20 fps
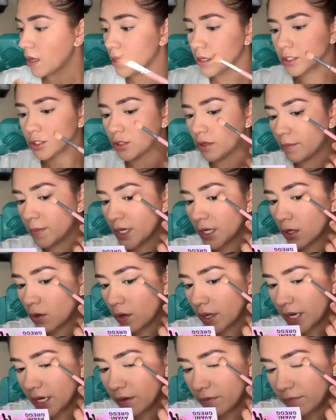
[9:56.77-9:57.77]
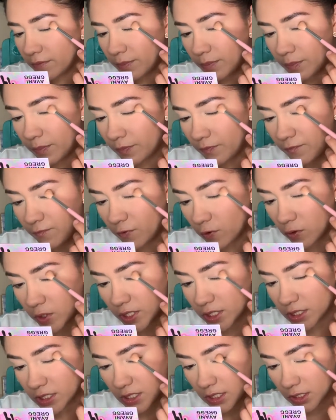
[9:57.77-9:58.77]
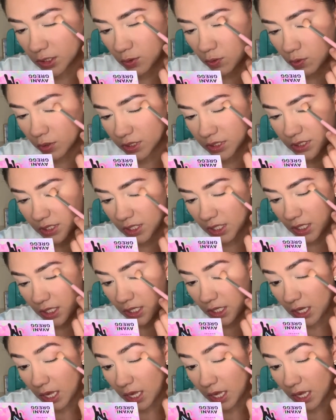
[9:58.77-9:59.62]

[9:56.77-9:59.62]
So I'm gonna go ahead and focus it towards the